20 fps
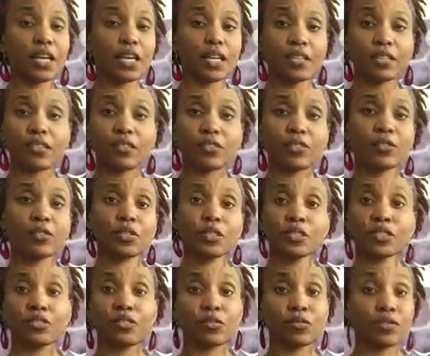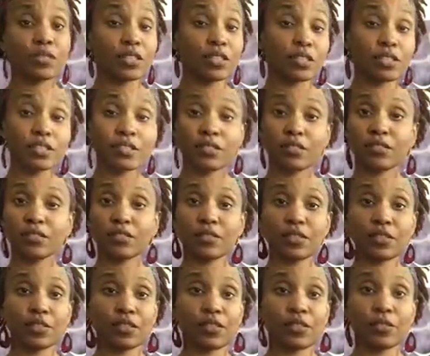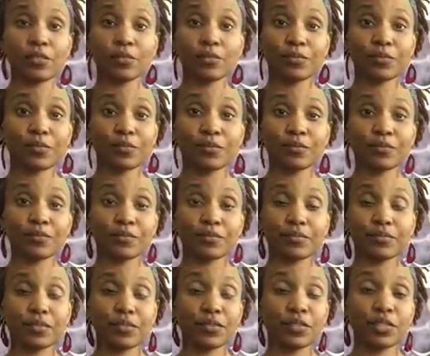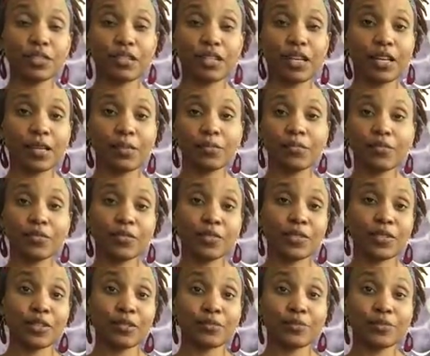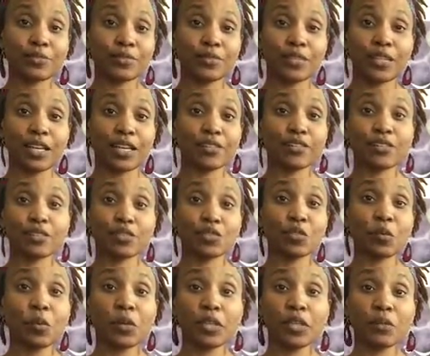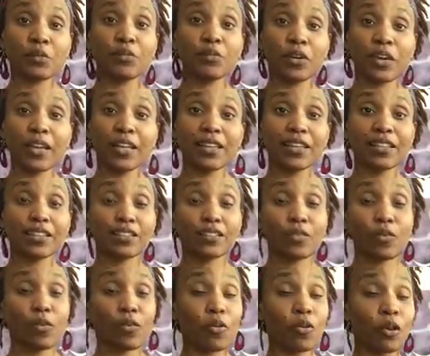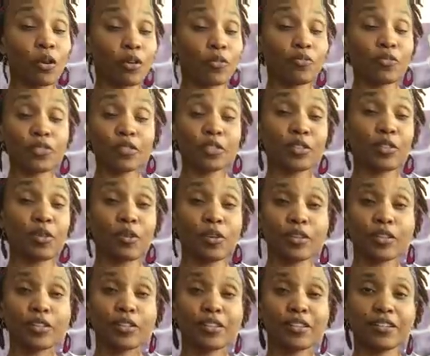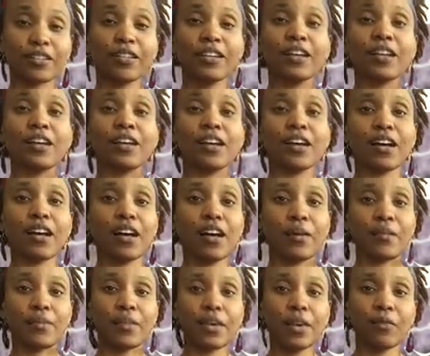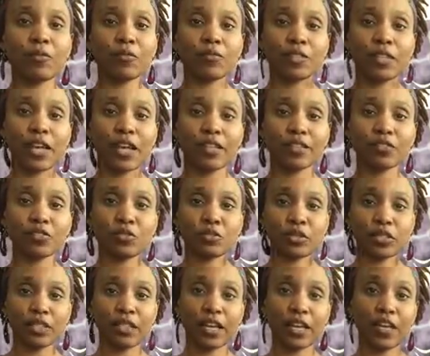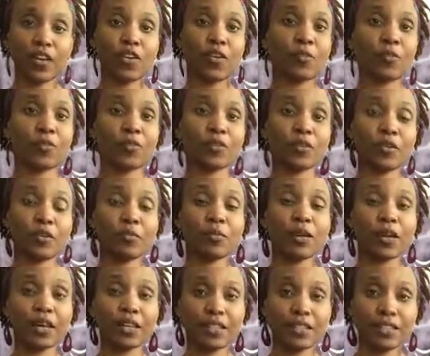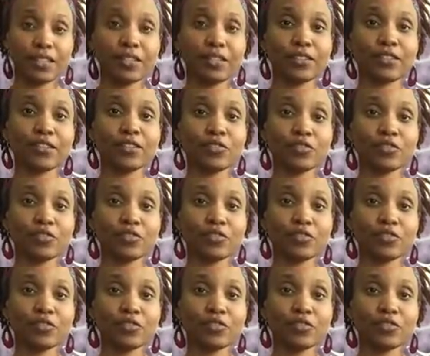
And you can do this, you know, you can aim for 10 to 20 breaths or for longer. That will naturally help your body